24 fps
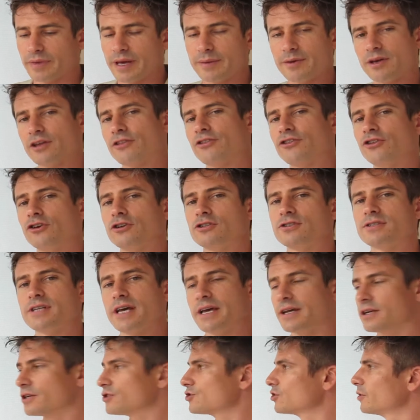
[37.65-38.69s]
maybe a
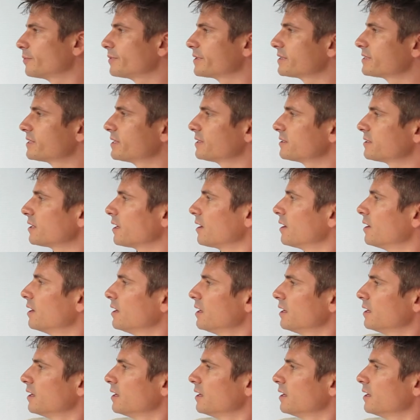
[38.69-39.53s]
Thursday in a shopping center.